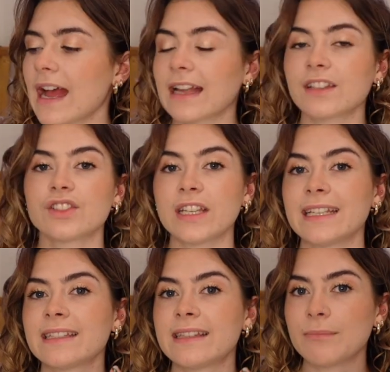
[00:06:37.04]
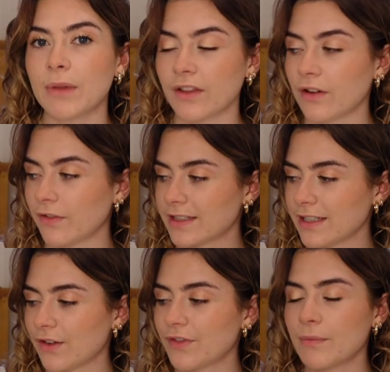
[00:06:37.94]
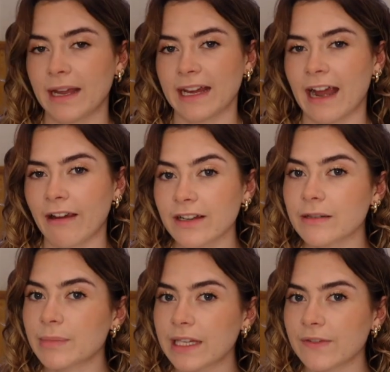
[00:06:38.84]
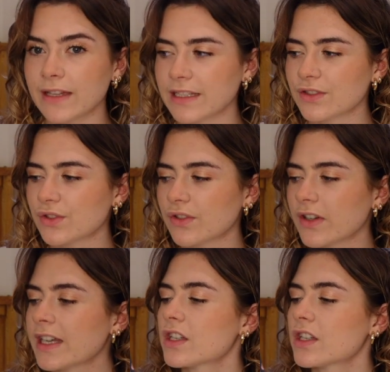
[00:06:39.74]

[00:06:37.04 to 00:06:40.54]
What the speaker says: and she is the mother obviously of the main character, I believe, in this story.